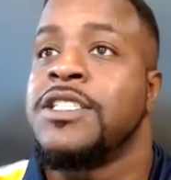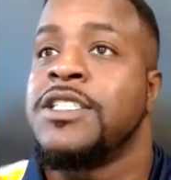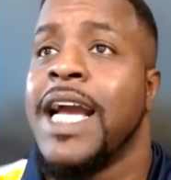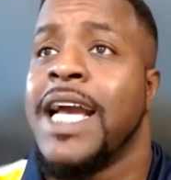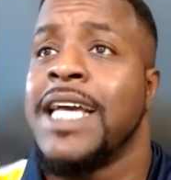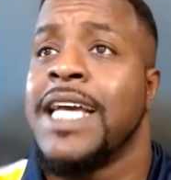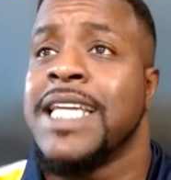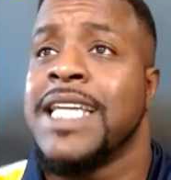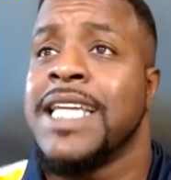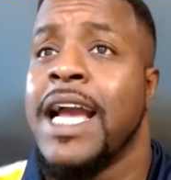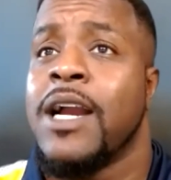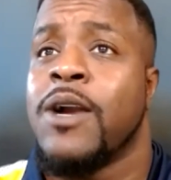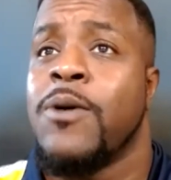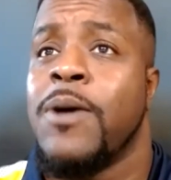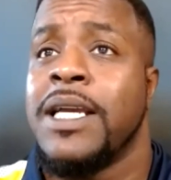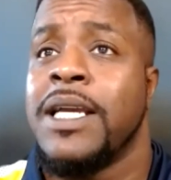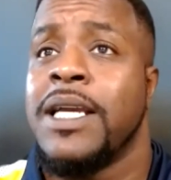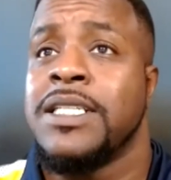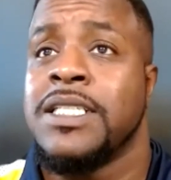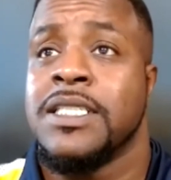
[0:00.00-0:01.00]
guys got
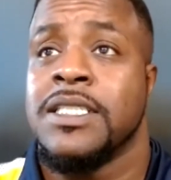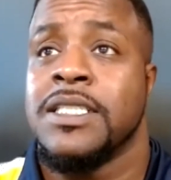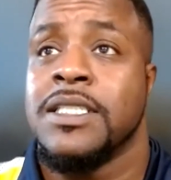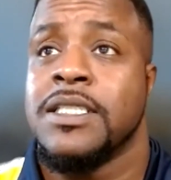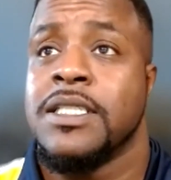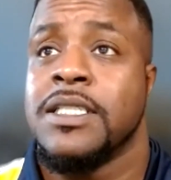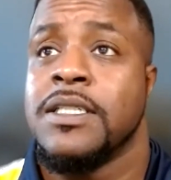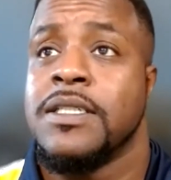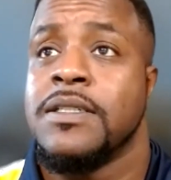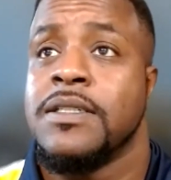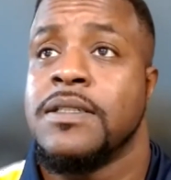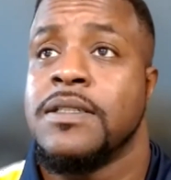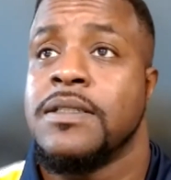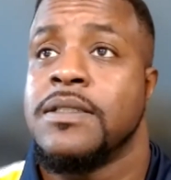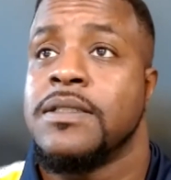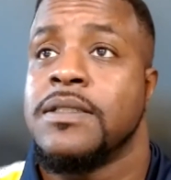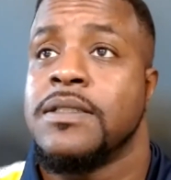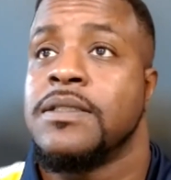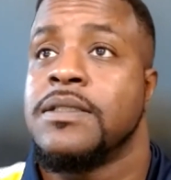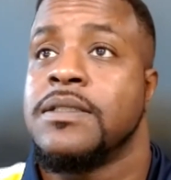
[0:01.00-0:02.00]
questions?
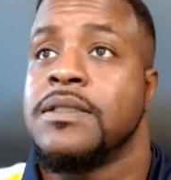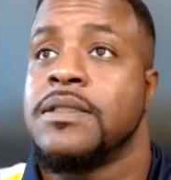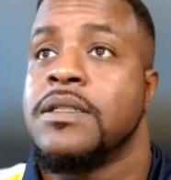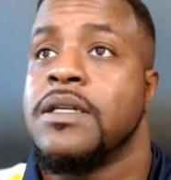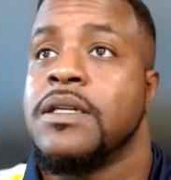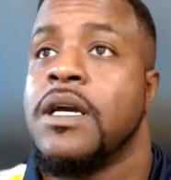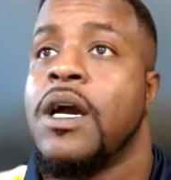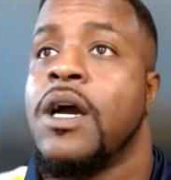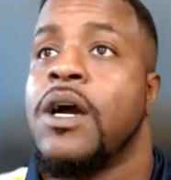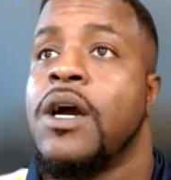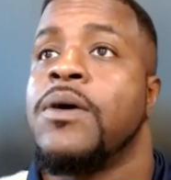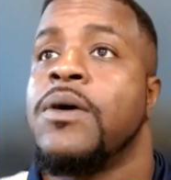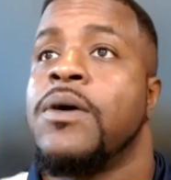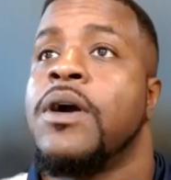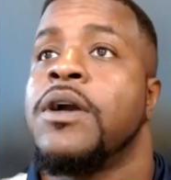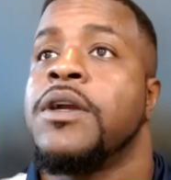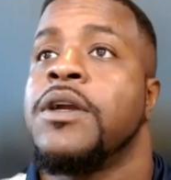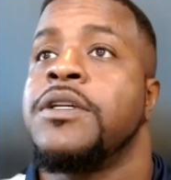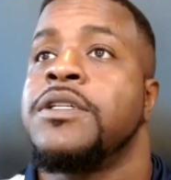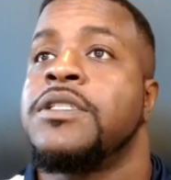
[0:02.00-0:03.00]
Oh,
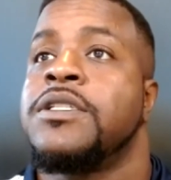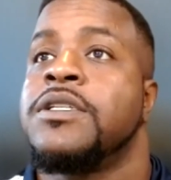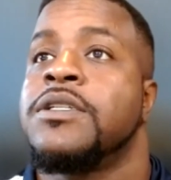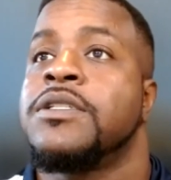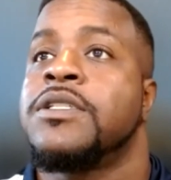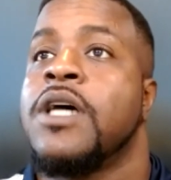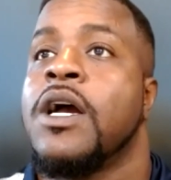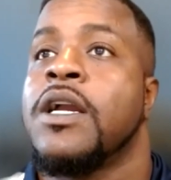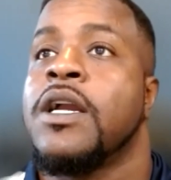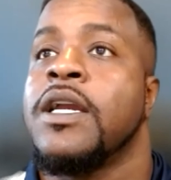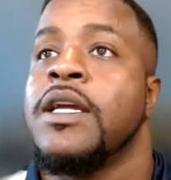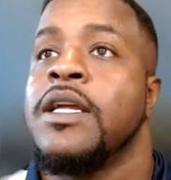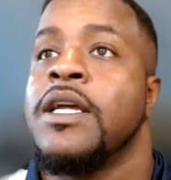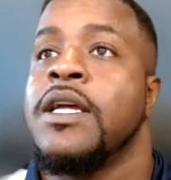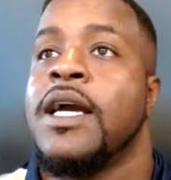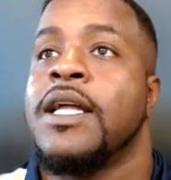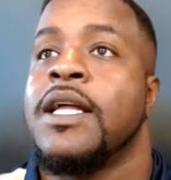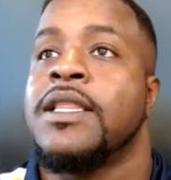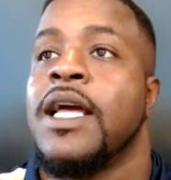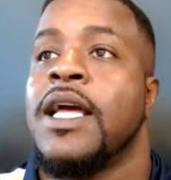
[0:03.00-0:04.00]
are you still talking?
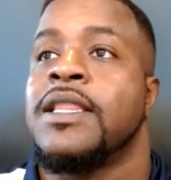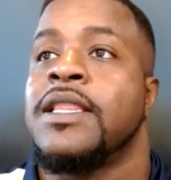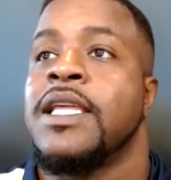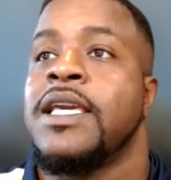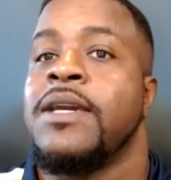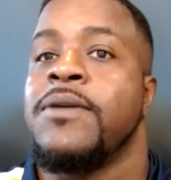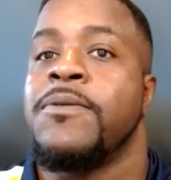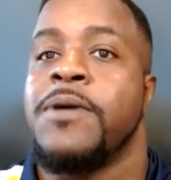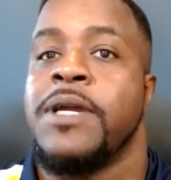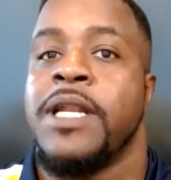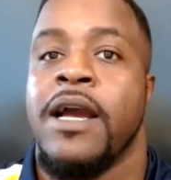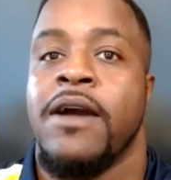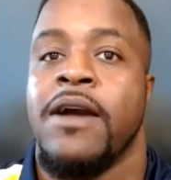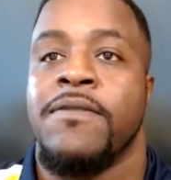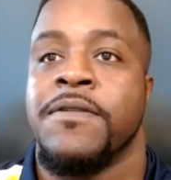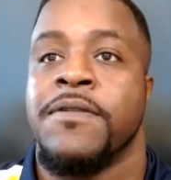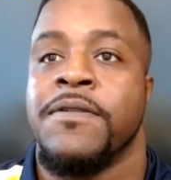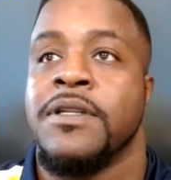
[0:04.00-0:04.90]
I think he went out for a